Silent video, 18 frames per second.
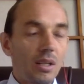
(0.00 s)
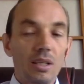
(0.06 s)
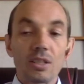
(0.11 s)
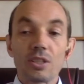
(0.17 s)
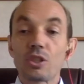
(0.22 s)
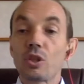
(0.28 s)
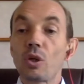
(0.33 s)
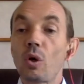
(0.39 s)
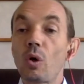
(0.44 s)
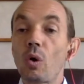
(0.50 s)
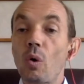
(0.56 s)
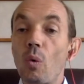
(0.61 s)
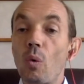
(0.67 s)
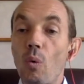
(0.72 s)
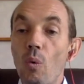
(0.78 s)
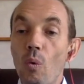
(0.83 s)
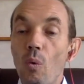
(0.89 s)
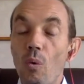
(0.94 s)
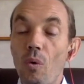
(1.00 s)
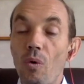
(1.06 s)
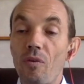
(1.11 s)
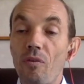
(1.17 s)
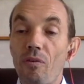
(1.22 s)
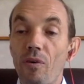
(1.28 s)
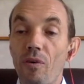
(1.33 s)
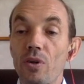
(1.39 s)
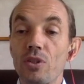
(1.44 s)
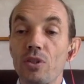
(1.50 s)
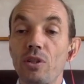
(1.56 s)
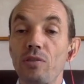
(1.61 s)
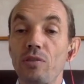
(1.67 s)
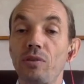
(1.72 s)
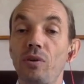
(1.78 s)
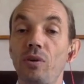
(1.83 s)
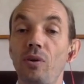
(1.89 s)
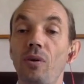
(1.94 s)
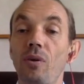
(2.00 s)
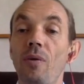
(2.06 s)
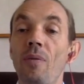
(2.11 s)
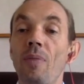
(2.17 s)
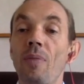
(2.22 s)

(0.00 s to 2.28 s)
So first of all,